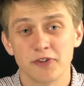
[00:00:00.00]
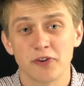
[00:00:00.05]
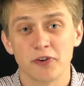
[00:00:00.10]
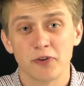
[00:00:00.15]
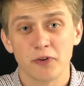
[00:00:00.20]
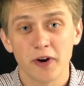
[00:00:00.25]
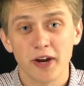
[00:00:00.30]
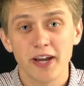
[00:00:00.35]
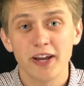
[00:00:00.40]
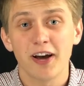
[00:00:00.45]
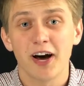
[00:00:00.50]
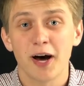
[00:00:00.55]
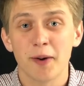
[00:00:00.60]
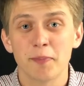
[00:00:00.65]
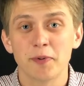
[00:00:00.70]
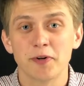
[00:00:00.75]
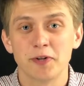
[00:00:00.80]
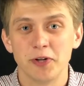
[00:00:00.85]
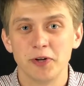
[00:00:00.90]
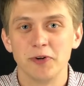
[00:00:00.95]
a great
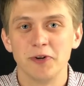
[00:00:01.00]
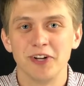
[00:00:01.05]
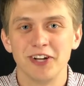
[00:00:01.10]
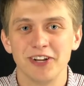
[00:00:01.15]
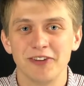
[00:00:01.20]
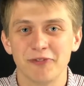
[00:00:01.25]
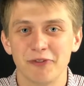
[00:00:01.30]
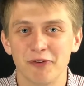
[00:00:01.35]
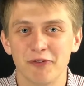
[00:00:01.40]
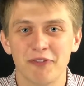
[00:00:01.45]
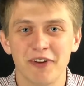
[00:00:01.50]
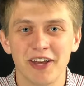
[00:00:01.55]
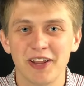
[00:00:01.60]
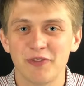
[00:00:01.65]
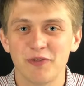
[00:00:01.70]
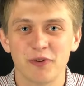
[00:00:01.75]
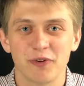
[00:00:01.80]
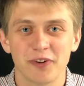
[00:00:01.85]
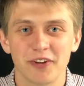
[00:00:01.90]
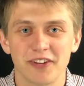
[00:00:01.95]
opportunity for
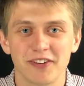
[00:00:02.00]
faithfulness.